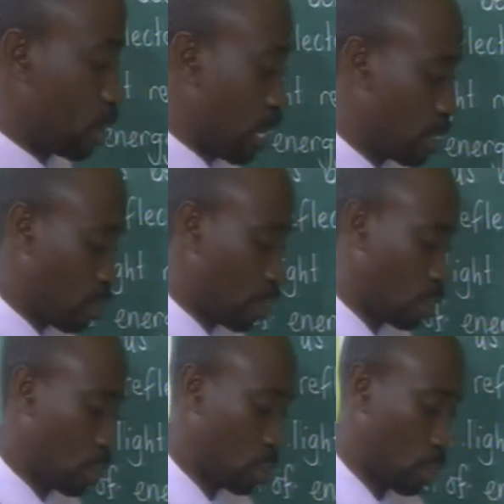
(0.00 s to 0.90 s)

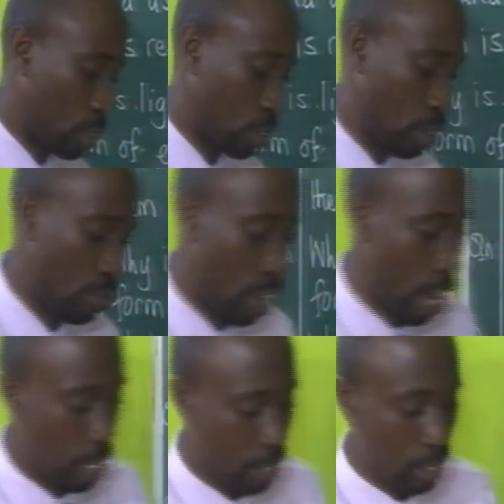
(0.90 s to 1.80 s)
artificial sources of
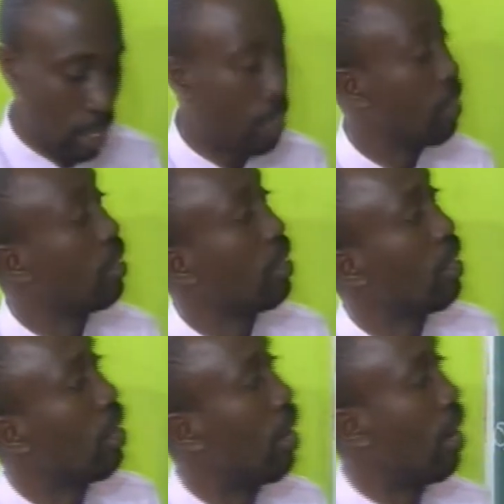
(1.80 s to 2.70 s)
light,
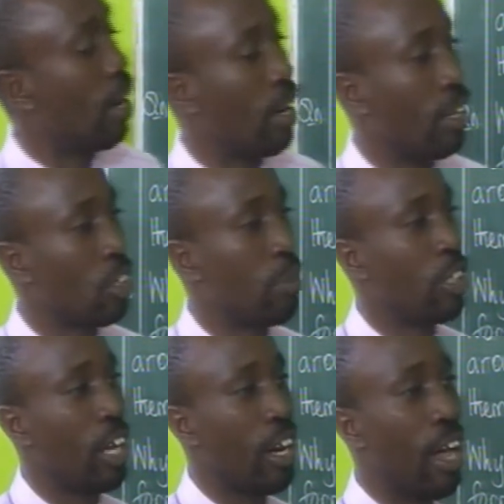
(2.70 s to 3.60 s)
uh,
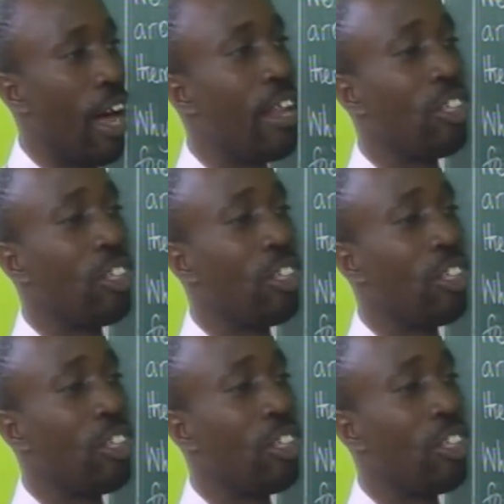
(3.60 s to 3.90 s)
especially at the